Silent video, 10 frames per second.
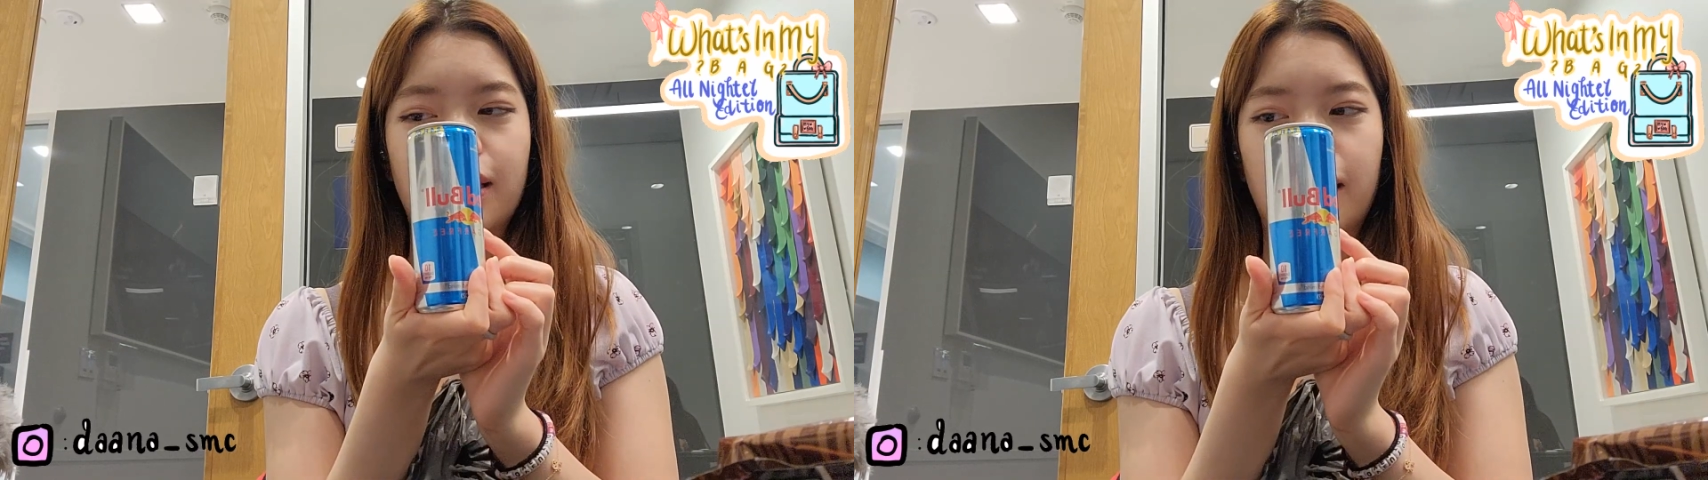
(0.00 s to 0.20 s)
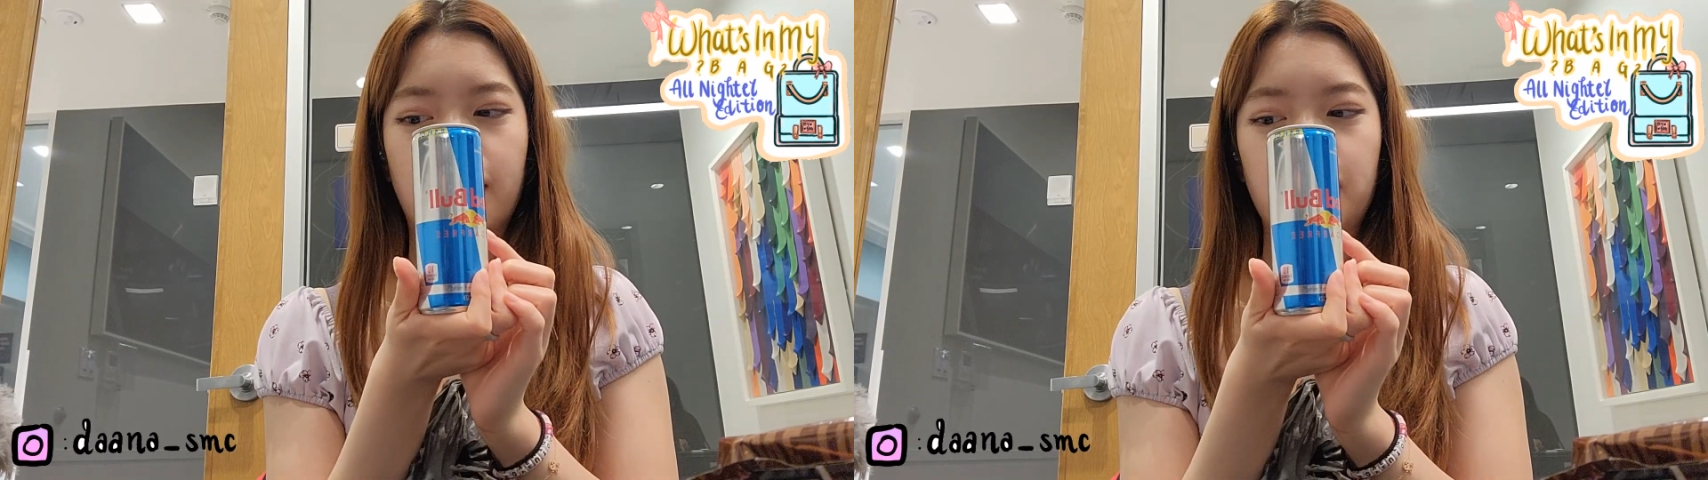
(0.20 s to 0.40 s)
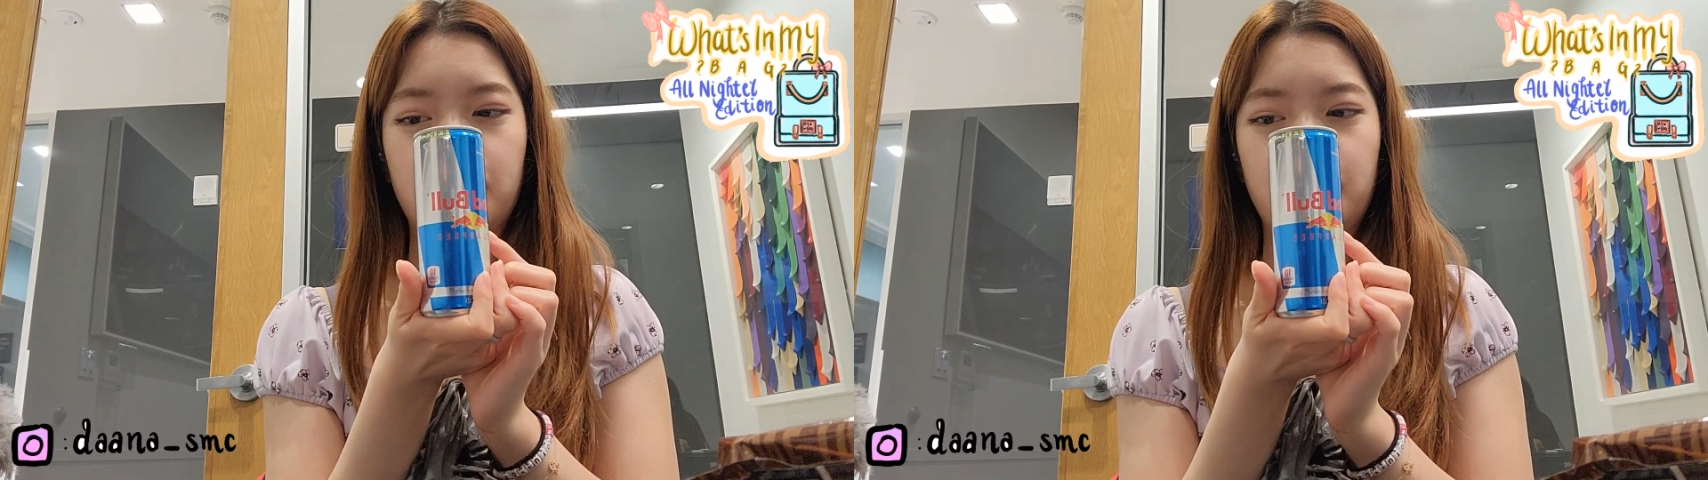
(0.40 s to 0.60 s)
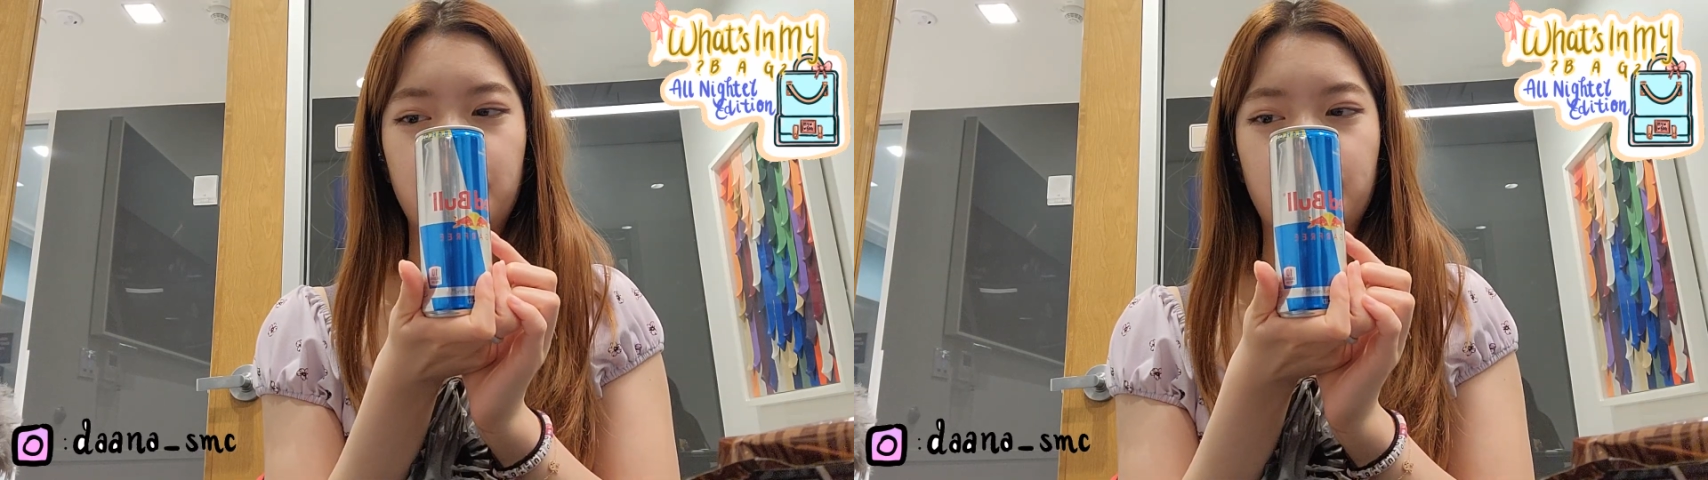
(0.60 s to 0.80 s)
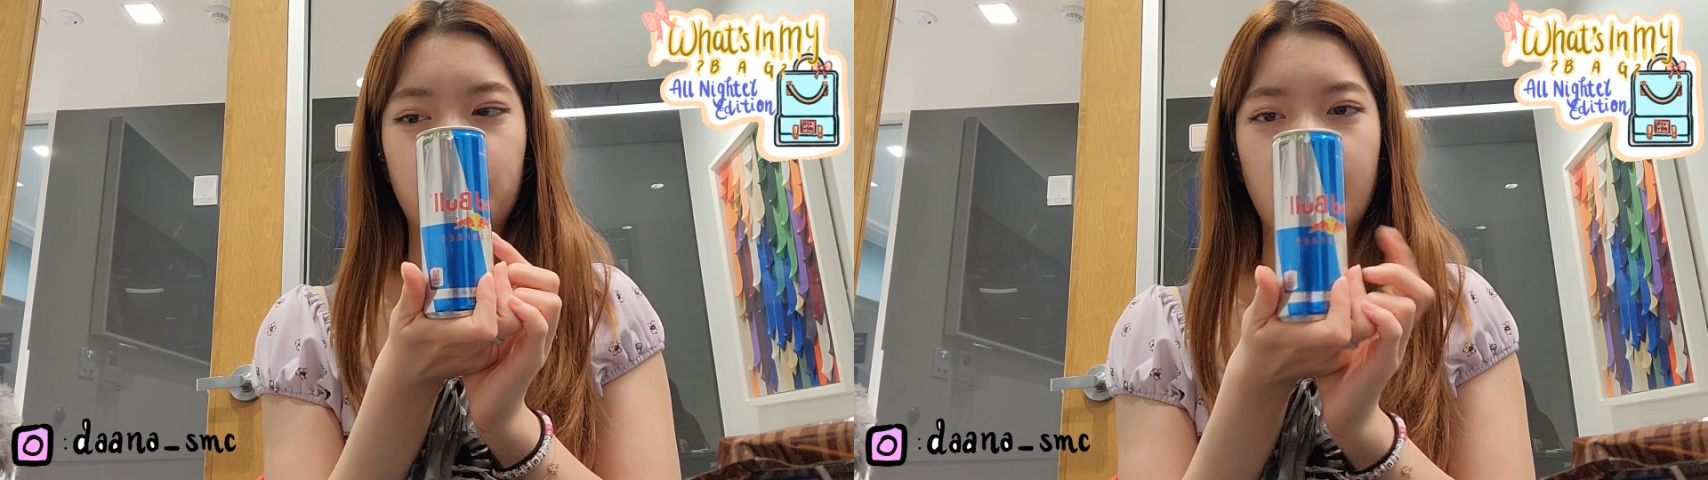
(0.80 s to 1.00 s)
like
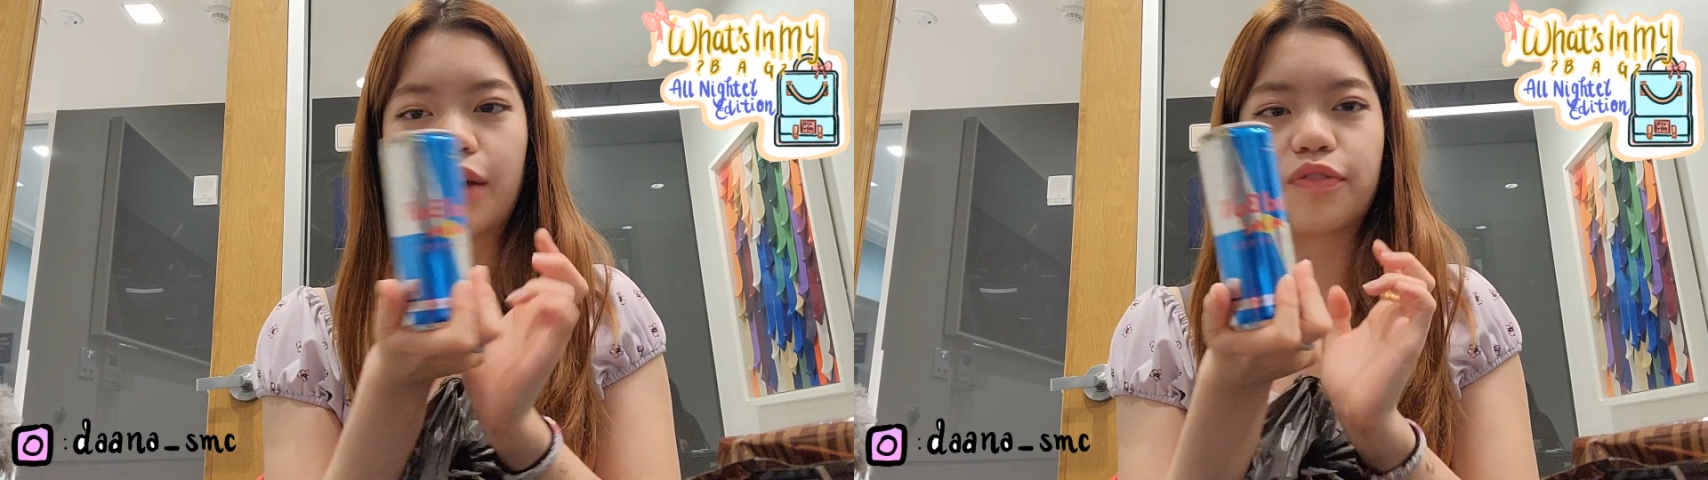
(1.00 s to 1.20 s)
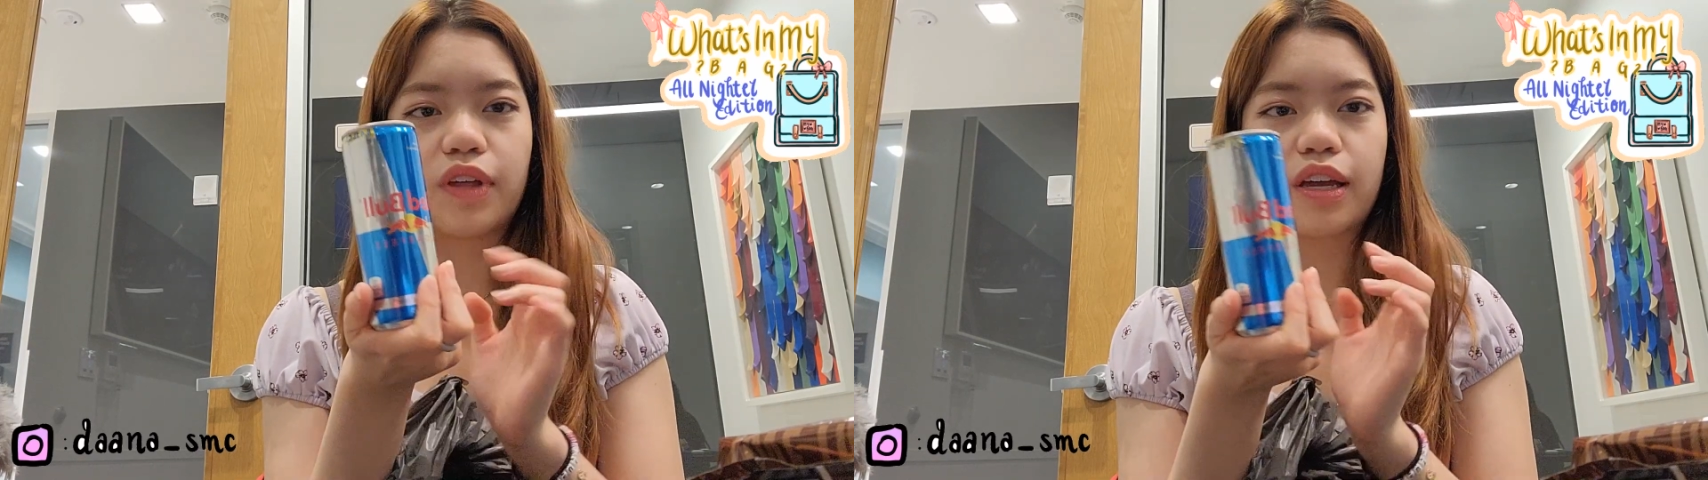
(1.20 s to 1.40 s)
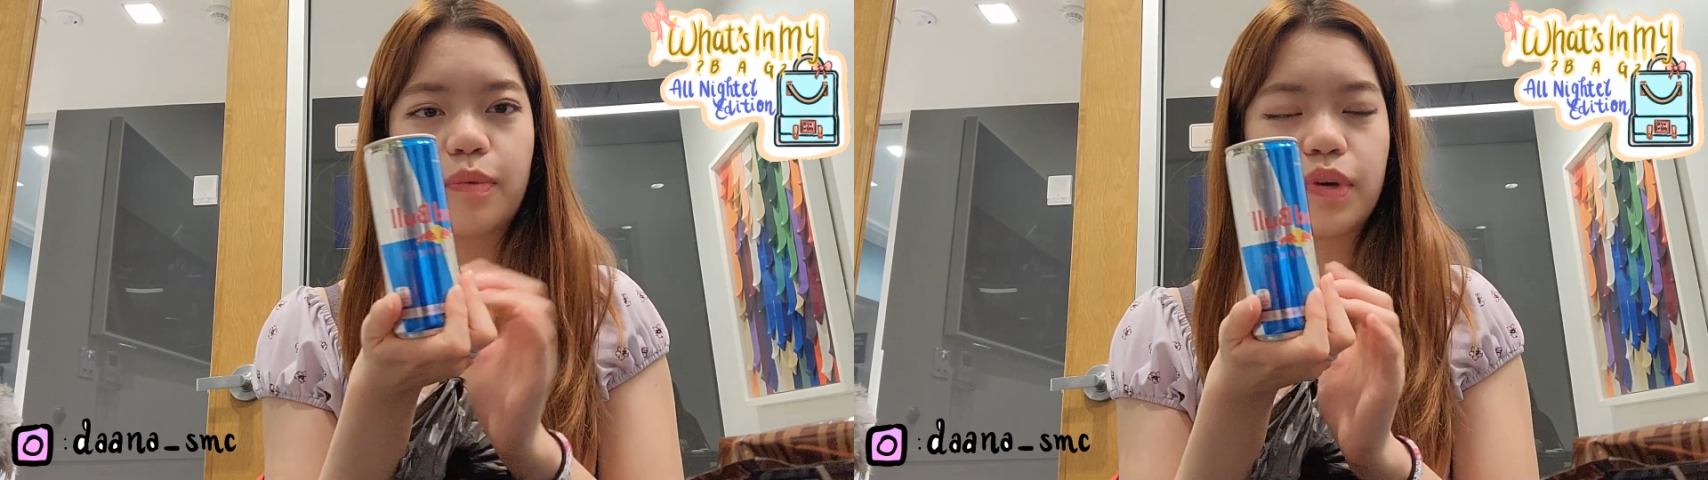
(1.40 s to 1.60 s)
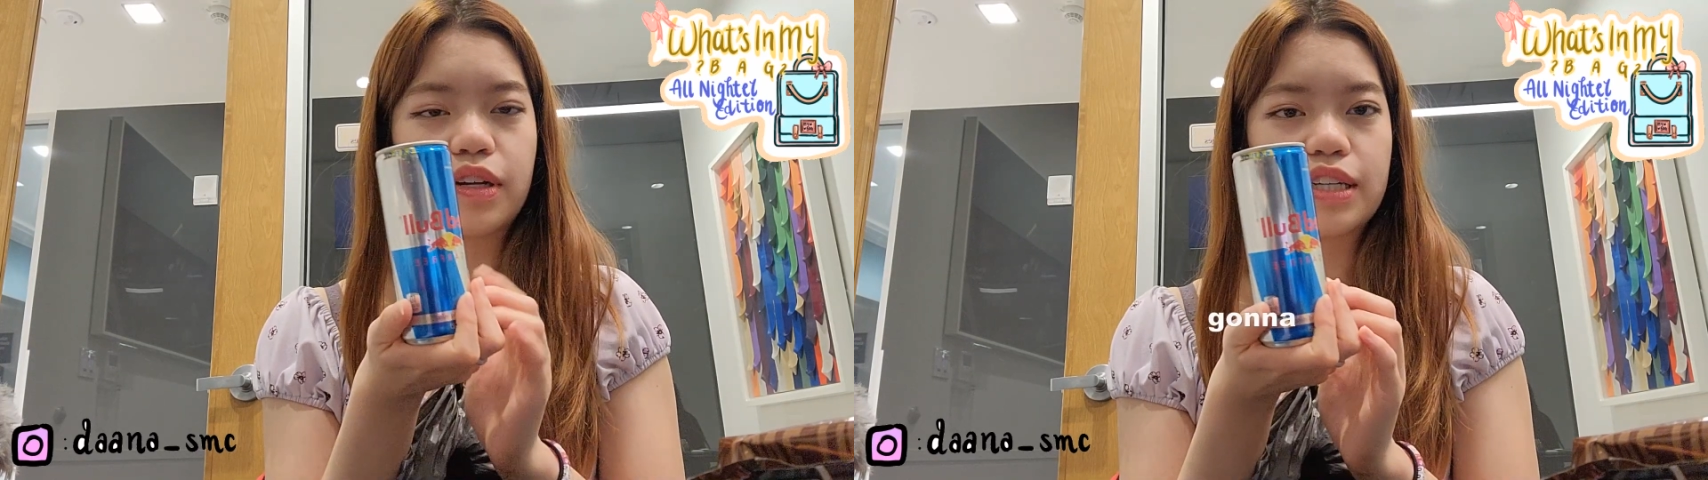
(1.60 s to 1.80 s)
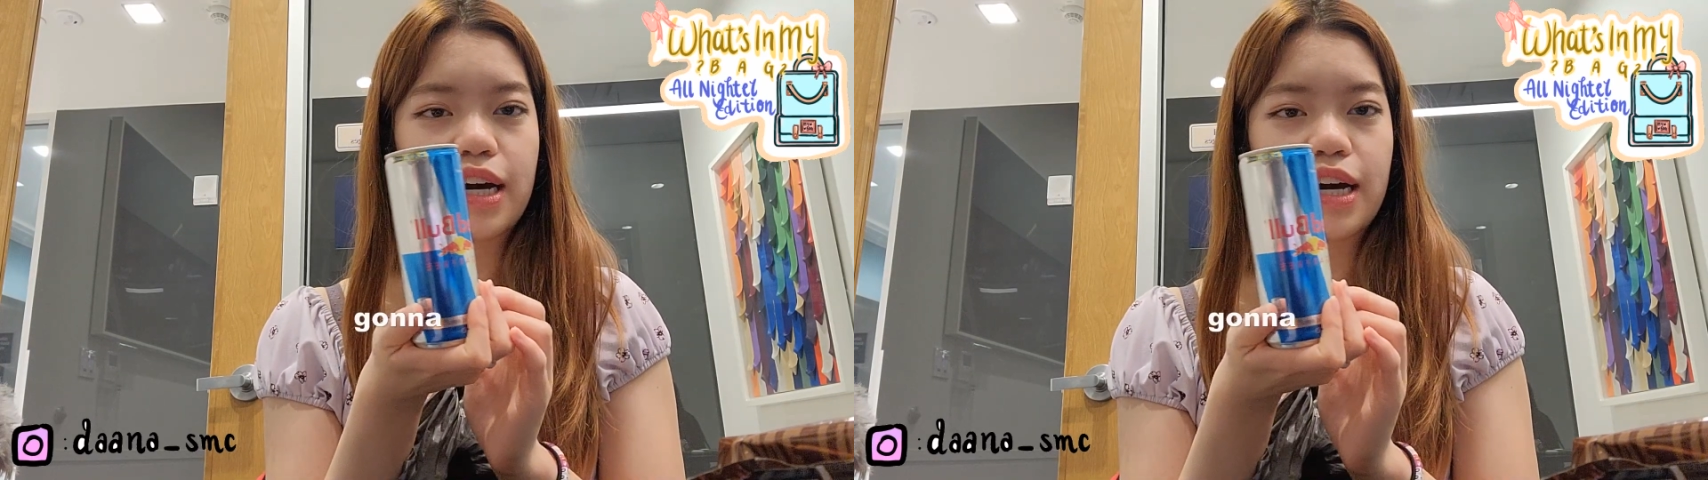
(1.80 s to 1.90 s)
I feel like I'm gonna